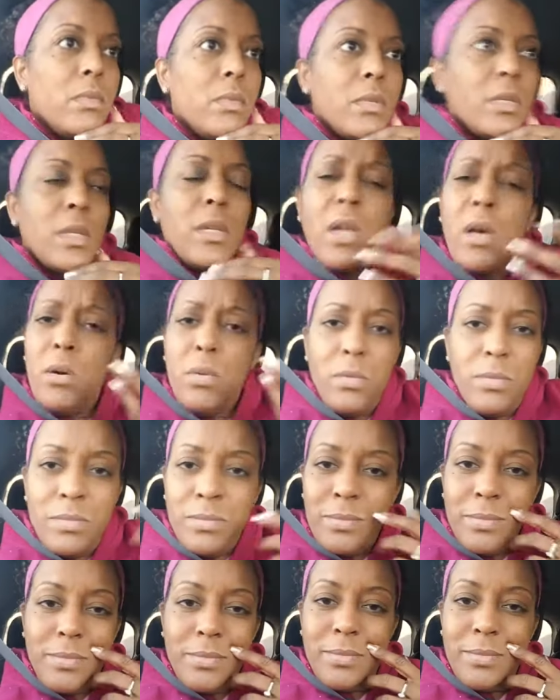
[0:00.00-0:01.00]
you know,
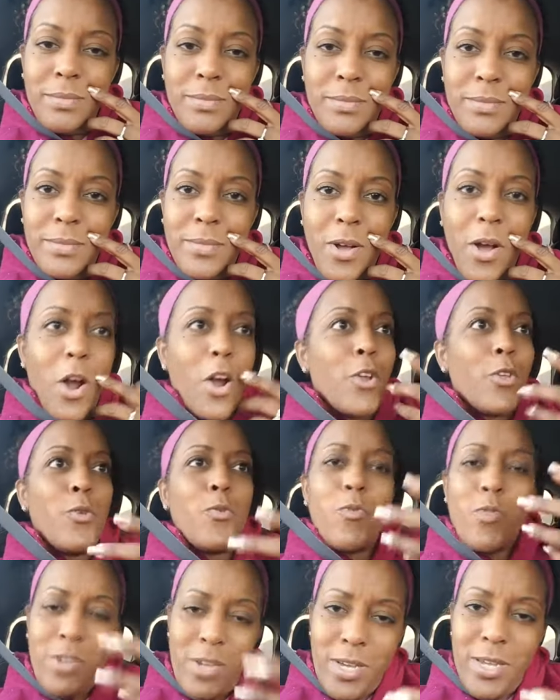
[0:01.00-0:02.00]
are
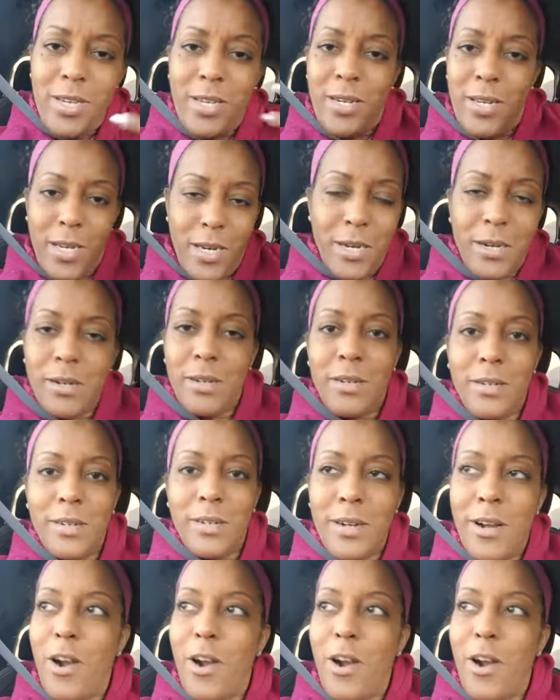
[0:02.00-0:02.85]
you good here?